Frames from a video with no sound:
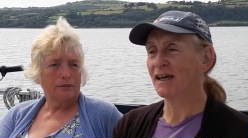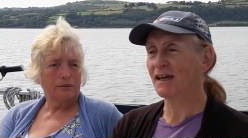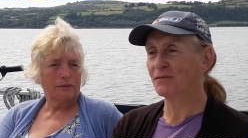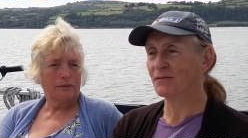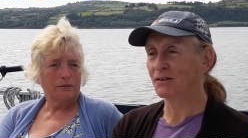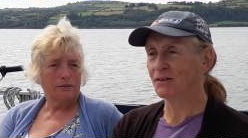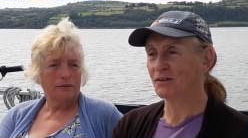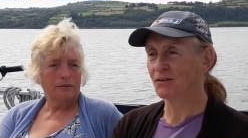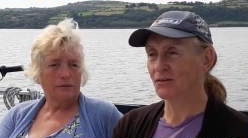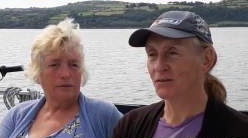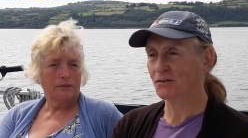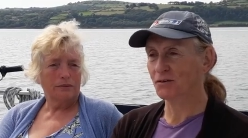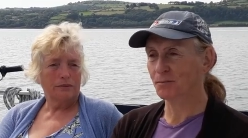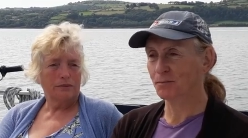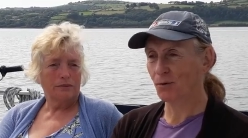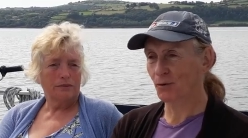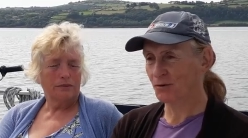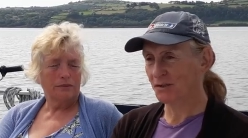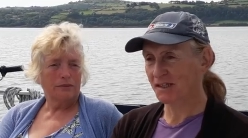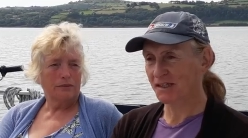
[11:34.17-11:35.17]
Speaker 1: even
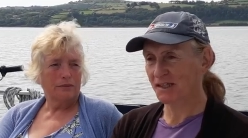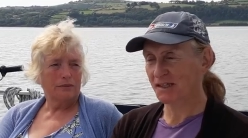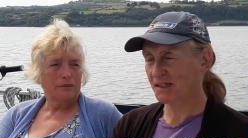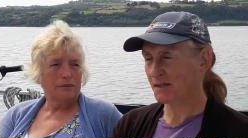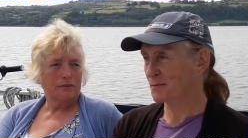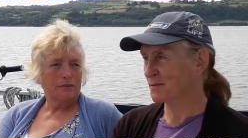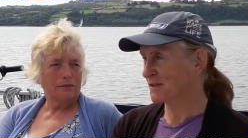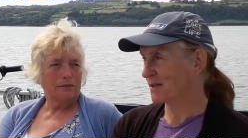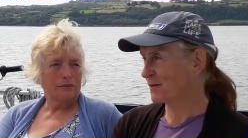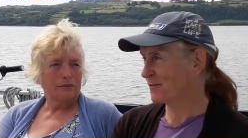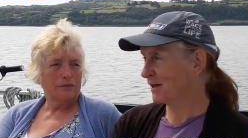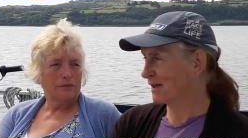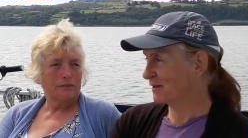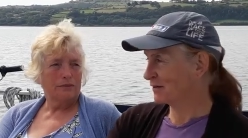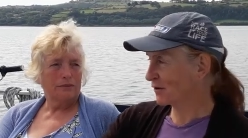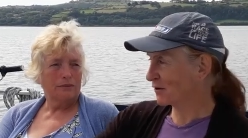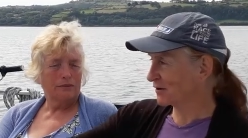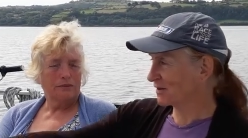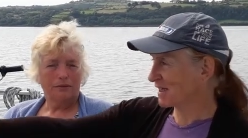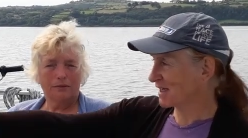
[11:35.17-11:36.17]
boat systems, I mean,
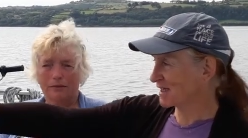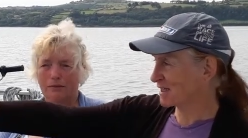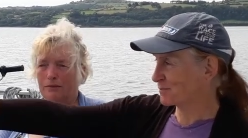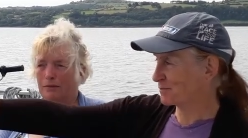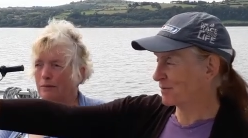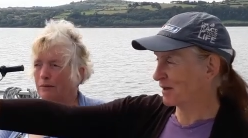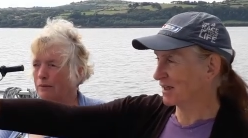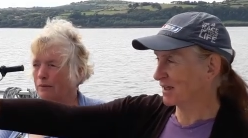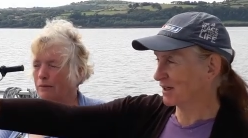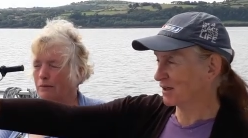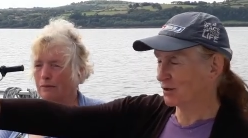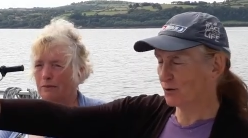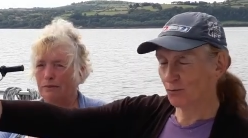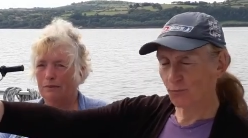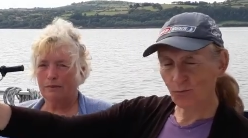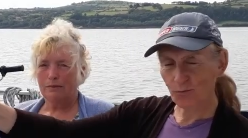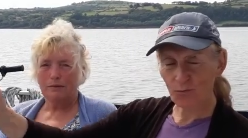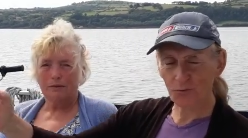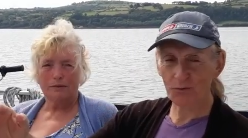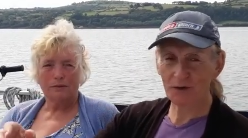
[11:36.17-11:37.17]
on this binnacle,
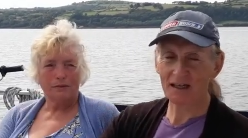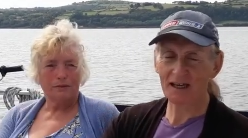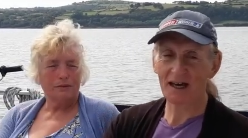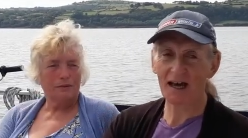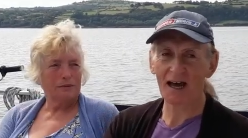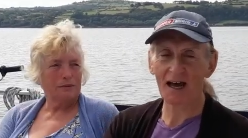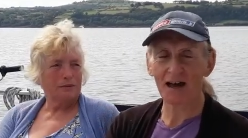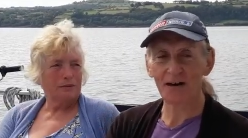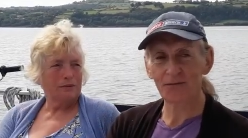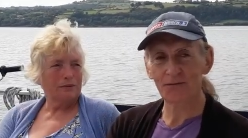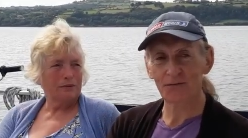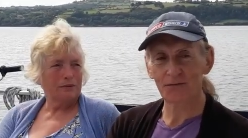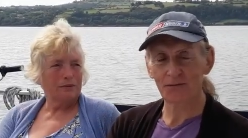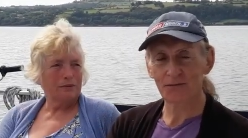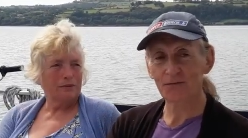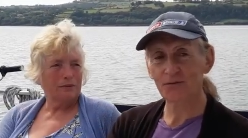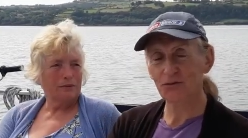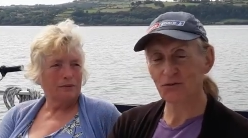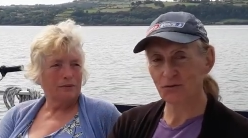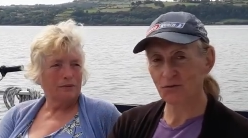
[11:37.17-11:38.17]
we have
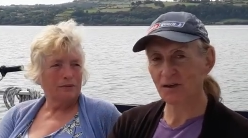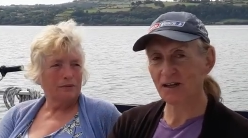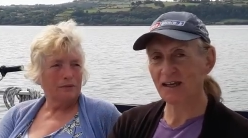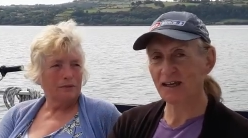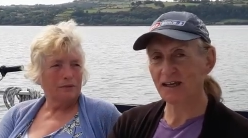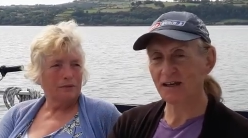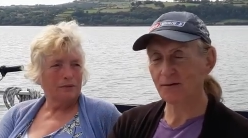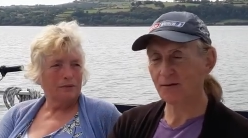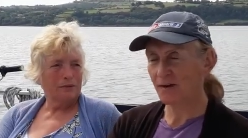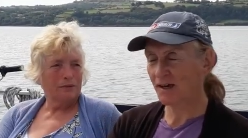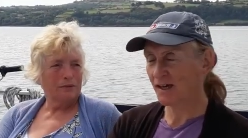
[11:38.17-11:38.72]
three